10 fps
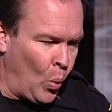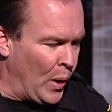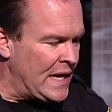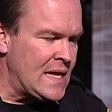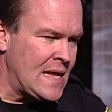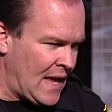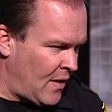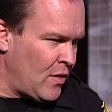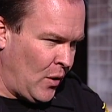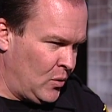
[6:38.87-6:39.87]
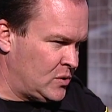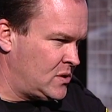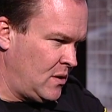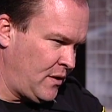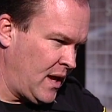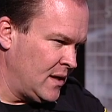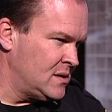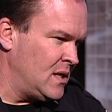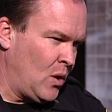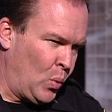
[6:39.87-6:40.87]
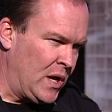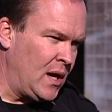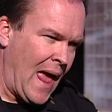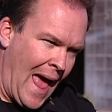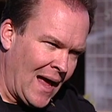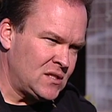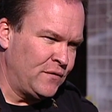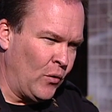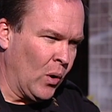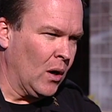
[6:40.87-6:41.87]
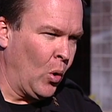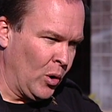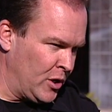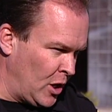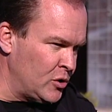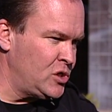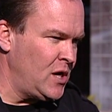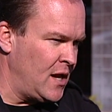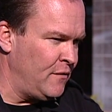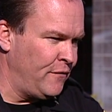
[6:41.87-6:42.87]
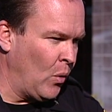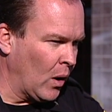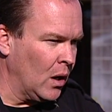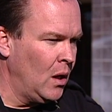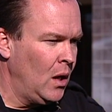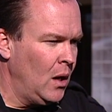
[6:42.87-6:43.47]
We didn't get those things that we asked for or negotiated for